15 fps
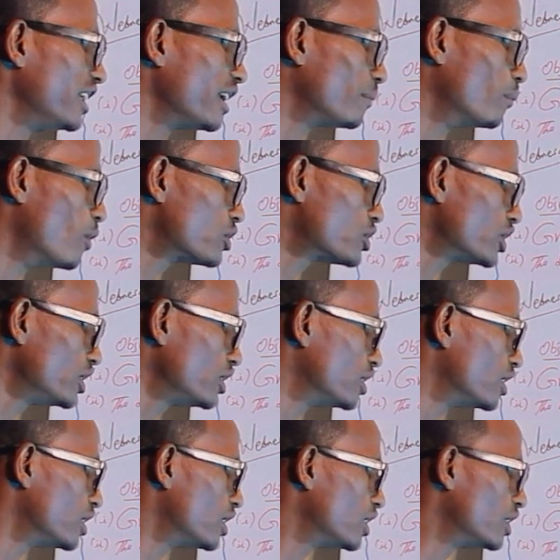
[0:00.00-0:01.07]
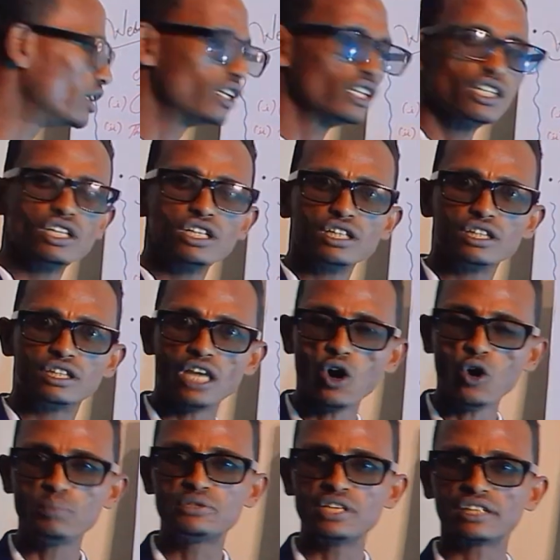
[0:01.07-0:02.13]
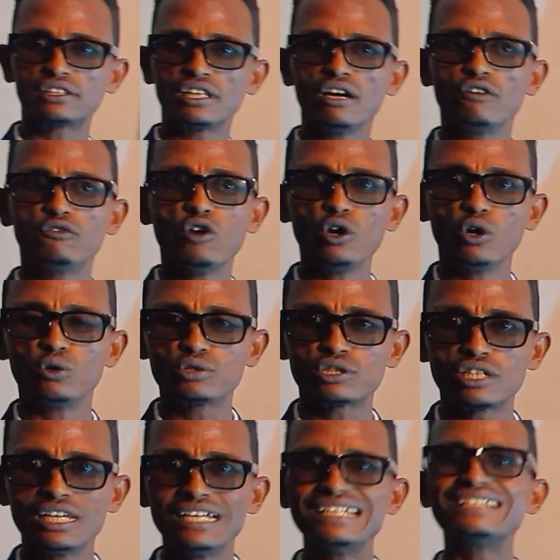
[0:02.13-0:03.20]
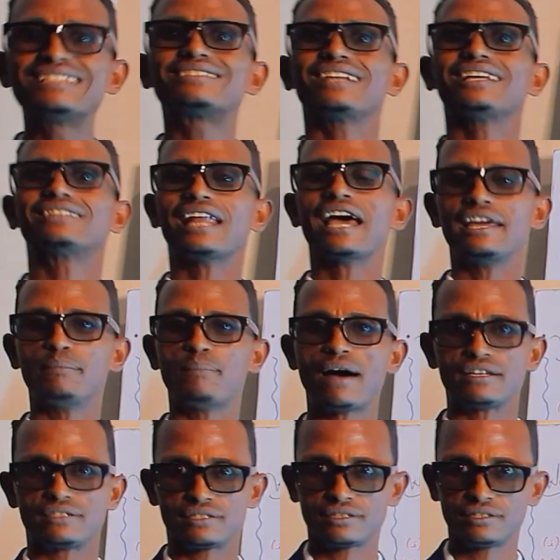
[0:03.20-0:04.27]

motion, the object follows a straight line path.